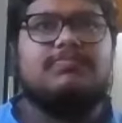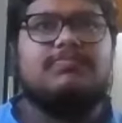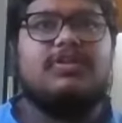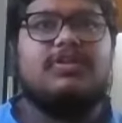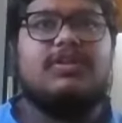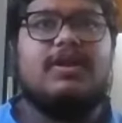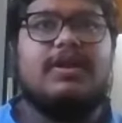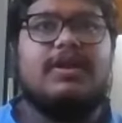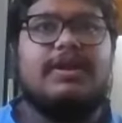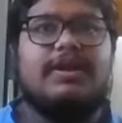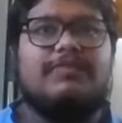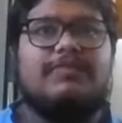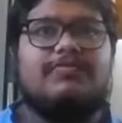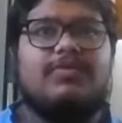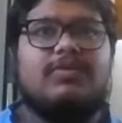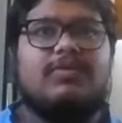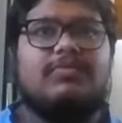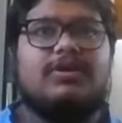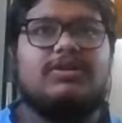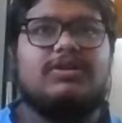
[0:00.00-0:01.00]
Learning
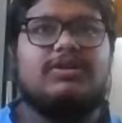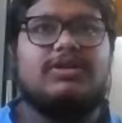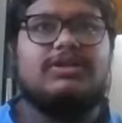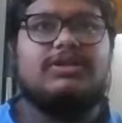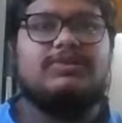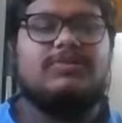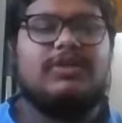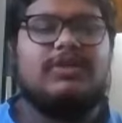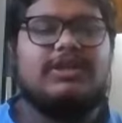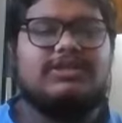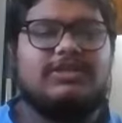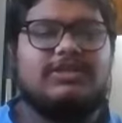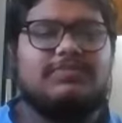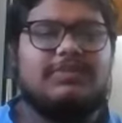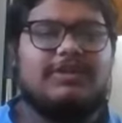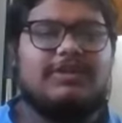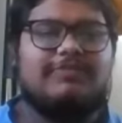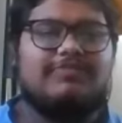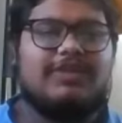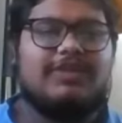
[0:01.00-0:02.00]
from others. For
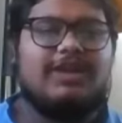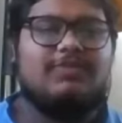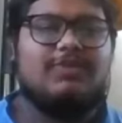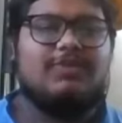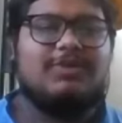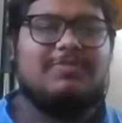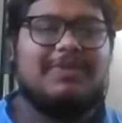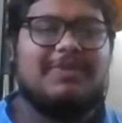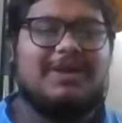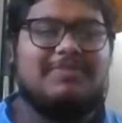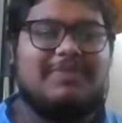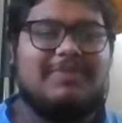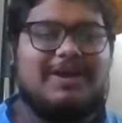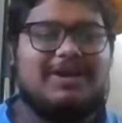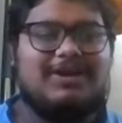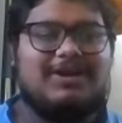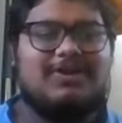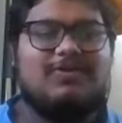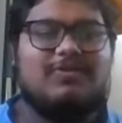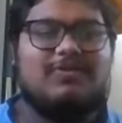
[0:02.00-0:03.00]
example, if there would be a
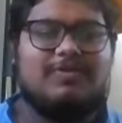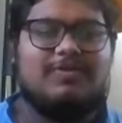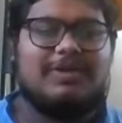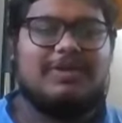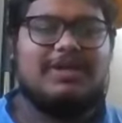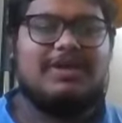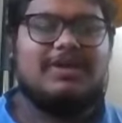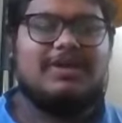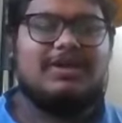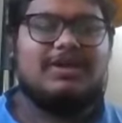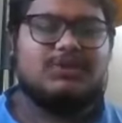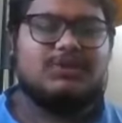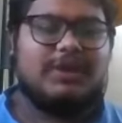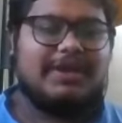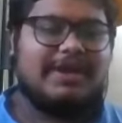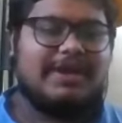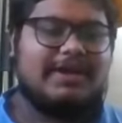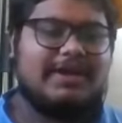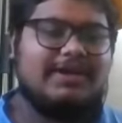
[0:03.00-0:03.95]
mentor over me, so he can